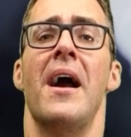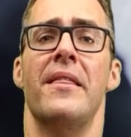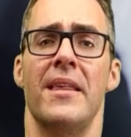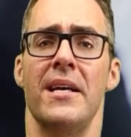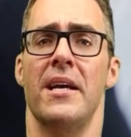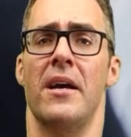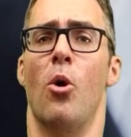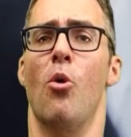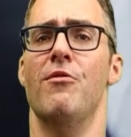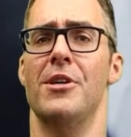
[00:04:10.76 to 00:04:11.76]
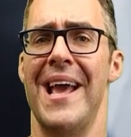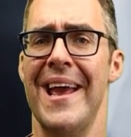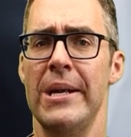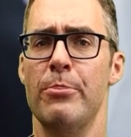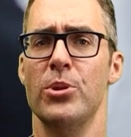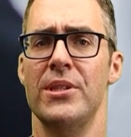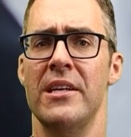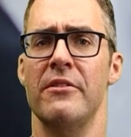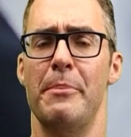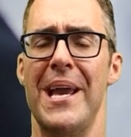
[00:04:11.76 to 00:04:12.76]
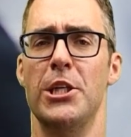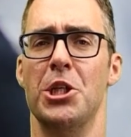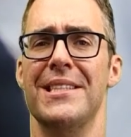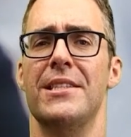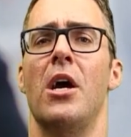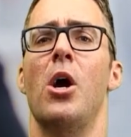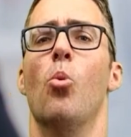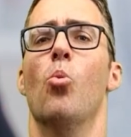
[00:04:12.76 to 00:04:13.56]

I think over 10% of patients